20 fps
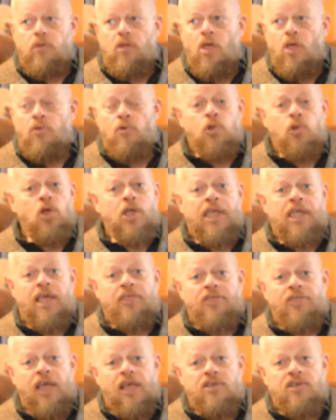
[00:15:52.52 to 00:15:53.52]
looking
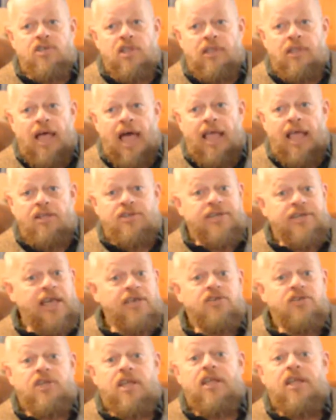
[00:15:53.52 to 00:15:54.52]
at things like
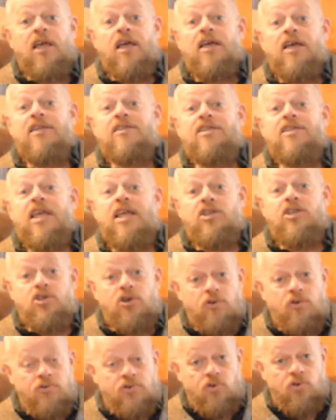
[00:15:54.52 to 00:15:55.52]
testing
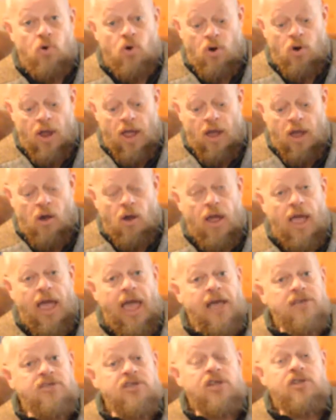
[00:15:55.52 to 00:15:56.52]
teachers, or
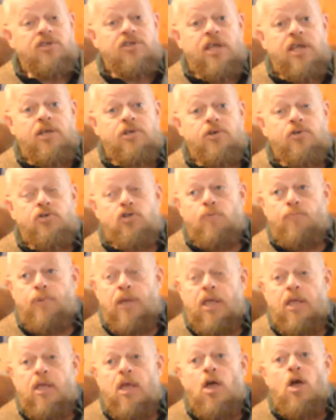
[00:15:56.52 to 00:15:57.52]
asking teachers to
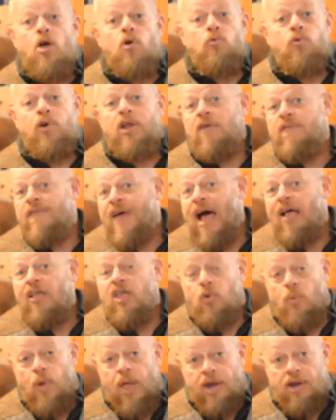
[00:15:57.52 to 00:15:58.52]
be
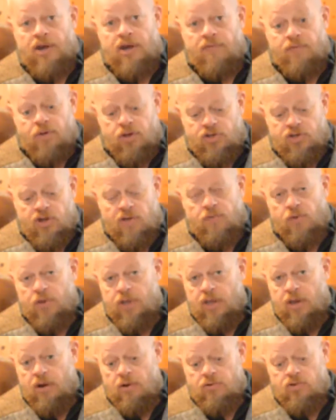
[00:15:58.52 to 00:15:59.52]
reevaluated every several
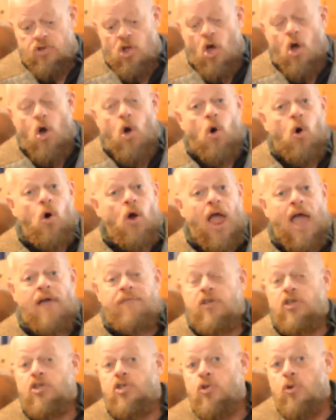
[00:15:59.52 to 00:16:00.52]
years, or
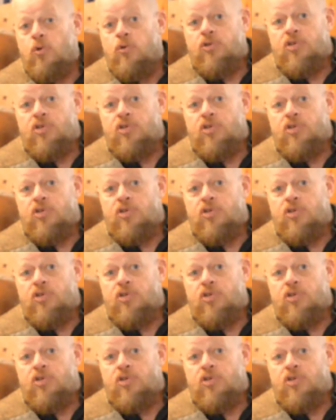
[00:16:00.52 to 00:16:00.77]
having students